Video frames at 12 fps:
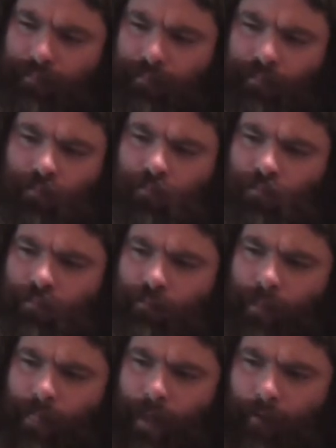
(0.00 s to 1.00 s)

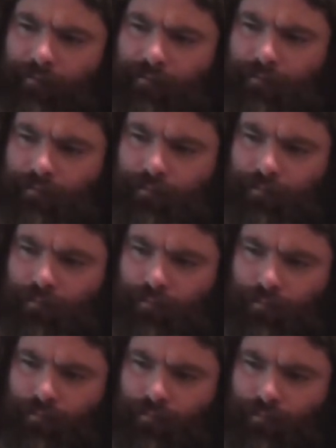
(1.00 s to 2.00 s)
[no speech]